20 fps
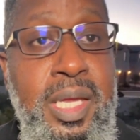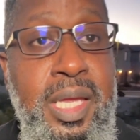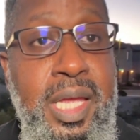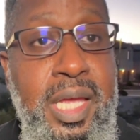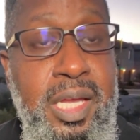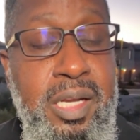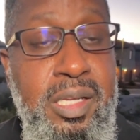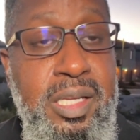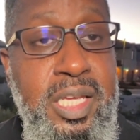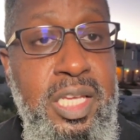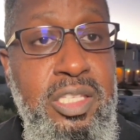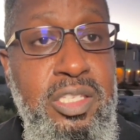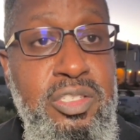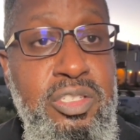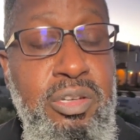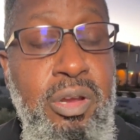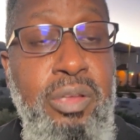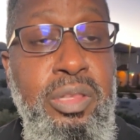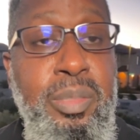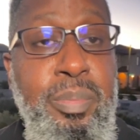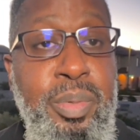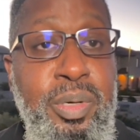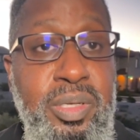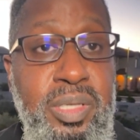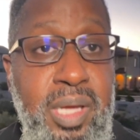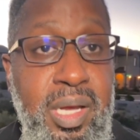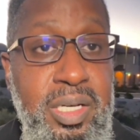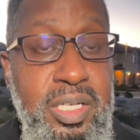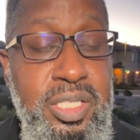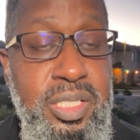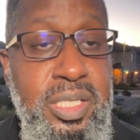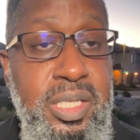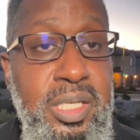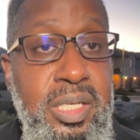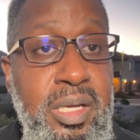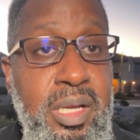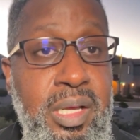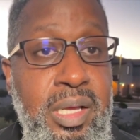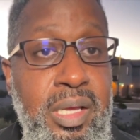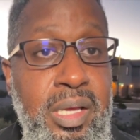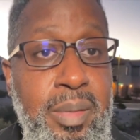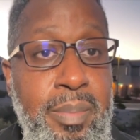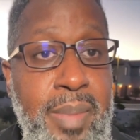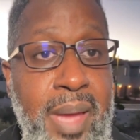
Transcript: Italy to start the production uh,